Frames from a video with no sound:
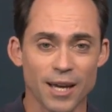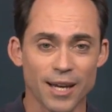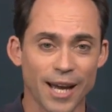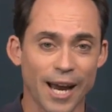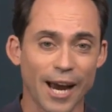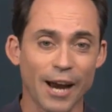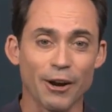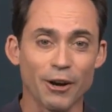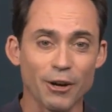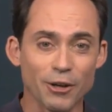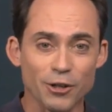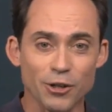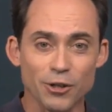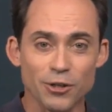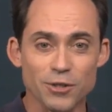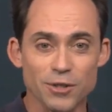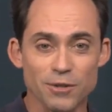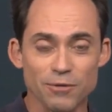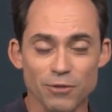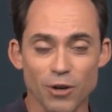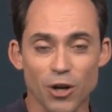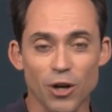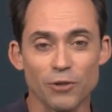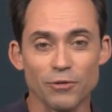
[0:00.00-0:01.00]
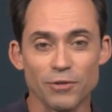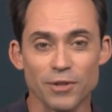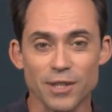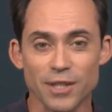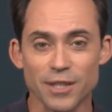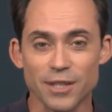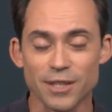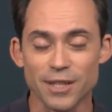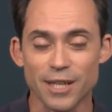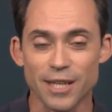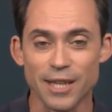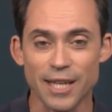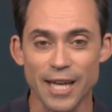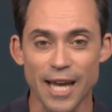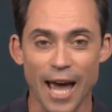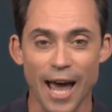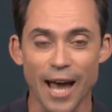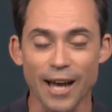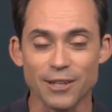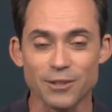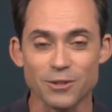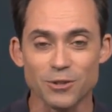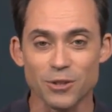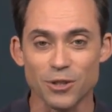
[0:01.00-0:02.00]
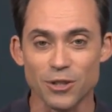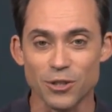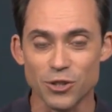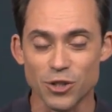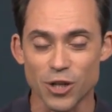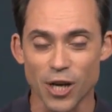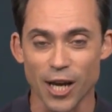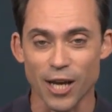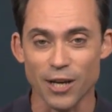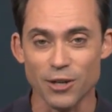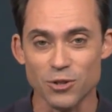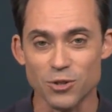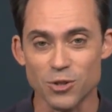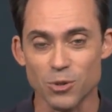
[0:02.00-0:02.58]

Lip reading: characters involved in the act is going to change,